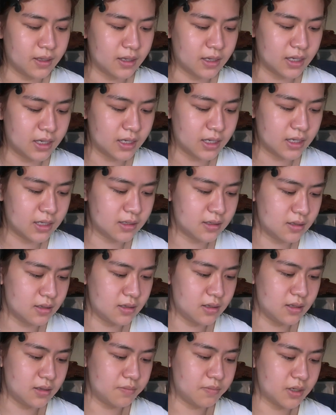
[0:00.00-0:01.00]
And
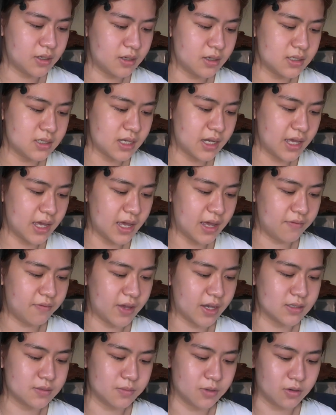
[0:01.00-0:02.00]
because I have
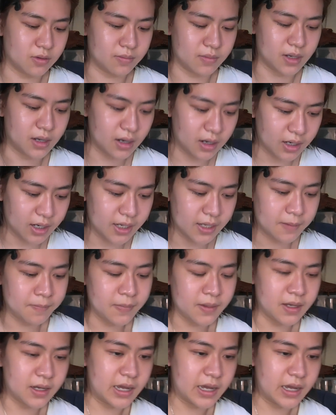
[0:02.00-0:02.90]
eczema on my eye,